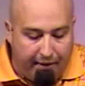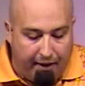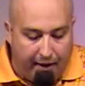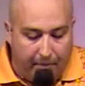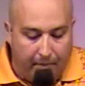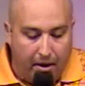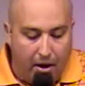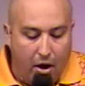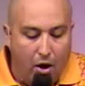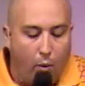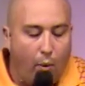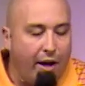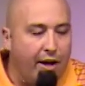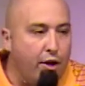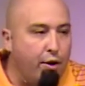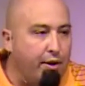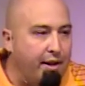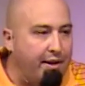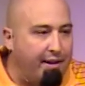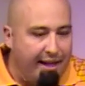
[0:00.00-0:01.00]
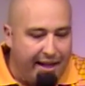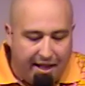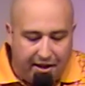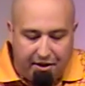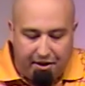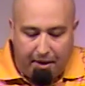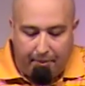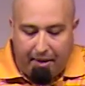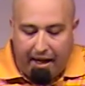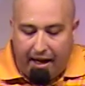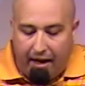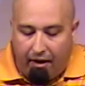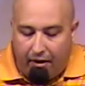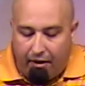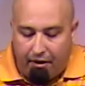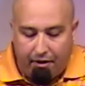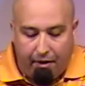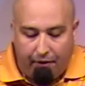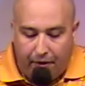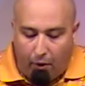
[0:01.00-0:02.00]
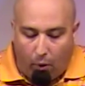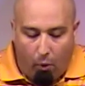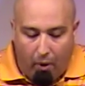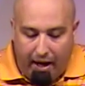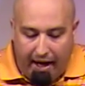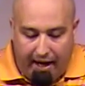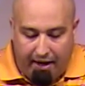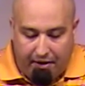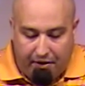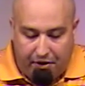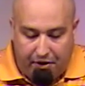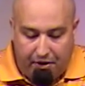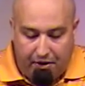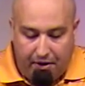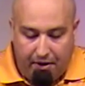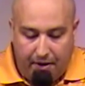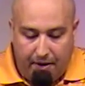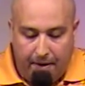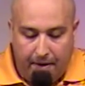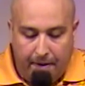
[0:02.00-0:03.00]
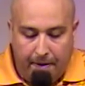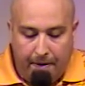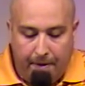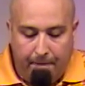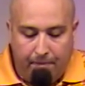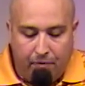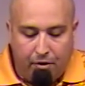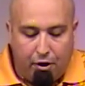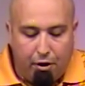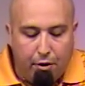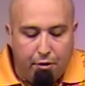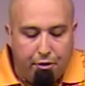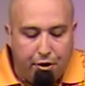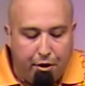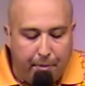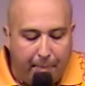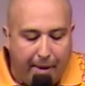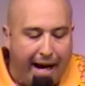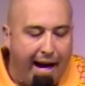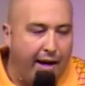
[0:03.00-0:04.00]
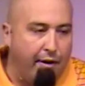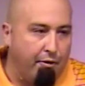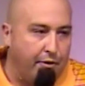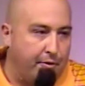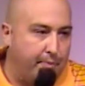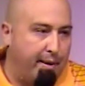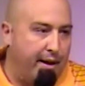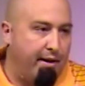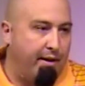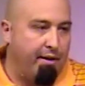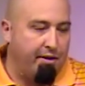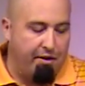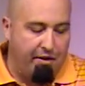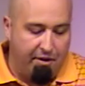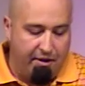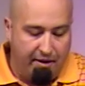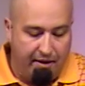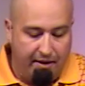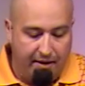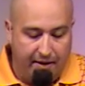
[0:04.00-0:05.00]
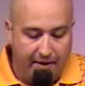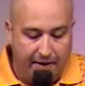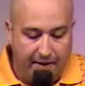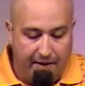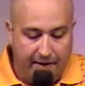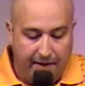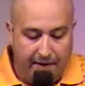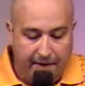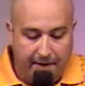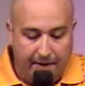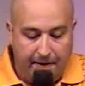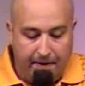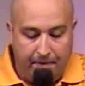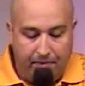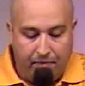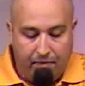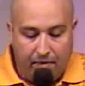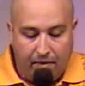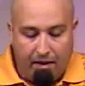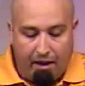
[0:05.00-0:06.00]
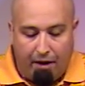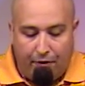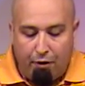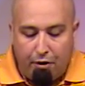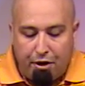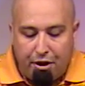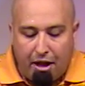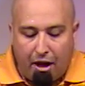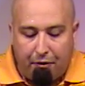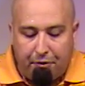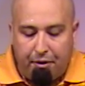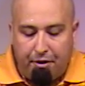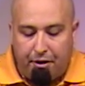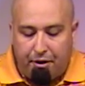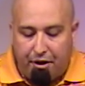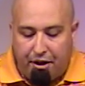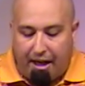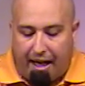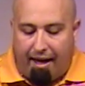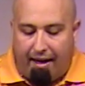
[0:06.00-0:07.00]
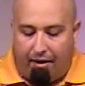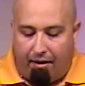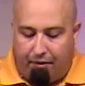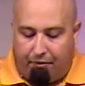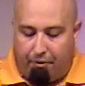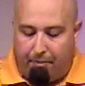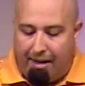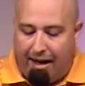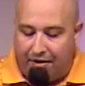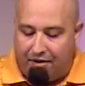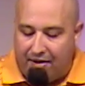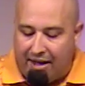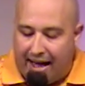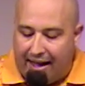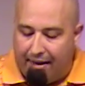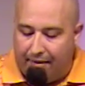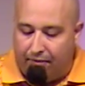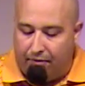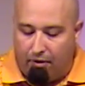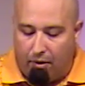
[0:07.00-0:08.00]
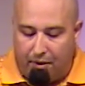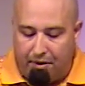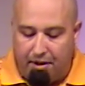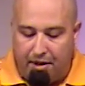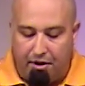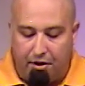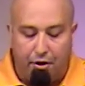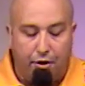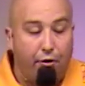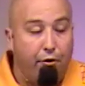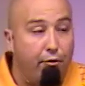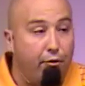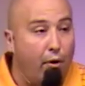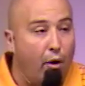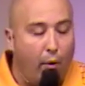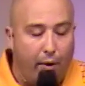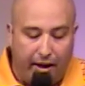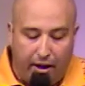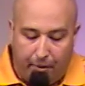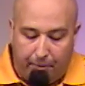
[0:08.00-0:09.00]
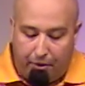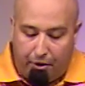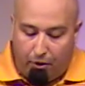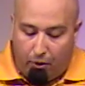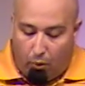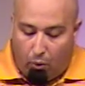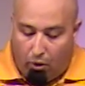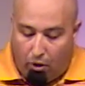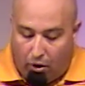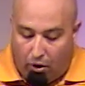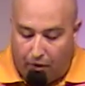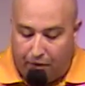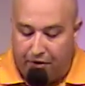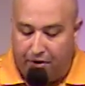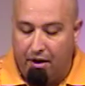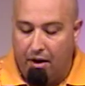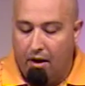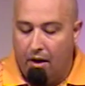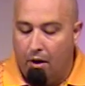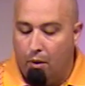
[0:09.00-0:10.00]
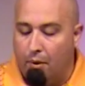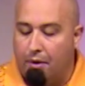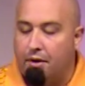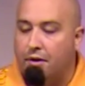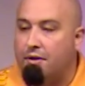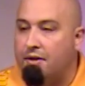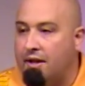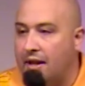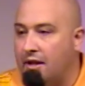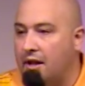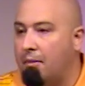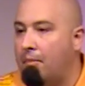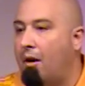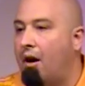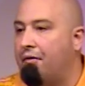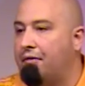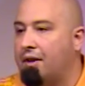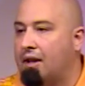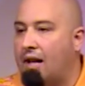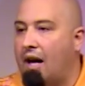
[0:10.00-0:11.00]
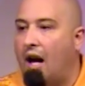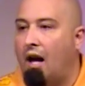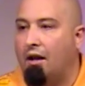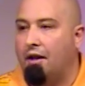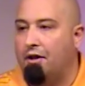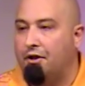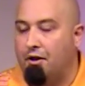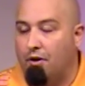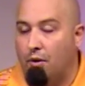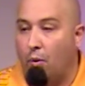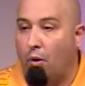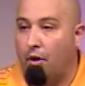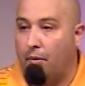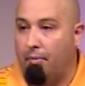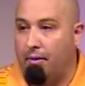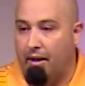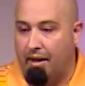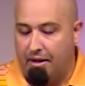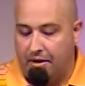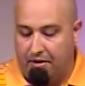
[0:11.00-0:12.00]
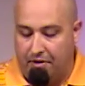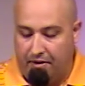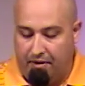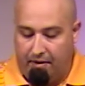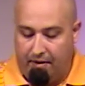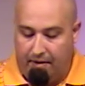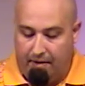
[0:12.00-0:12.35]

them, while you can teach them the error of their ways. Choose your battles, parents. If you shelter your child from outside influences, you're throwing them to the wolves when you send them off to college in the workplace.